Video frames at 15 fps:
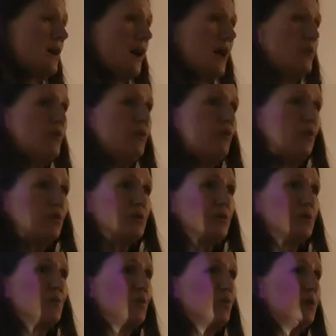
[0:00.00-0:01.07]
And we've got to
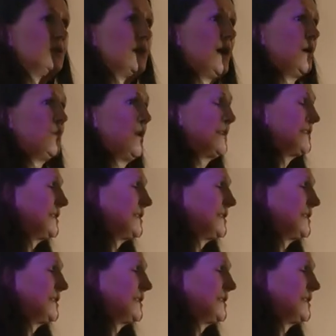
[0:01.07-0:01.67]
the point now where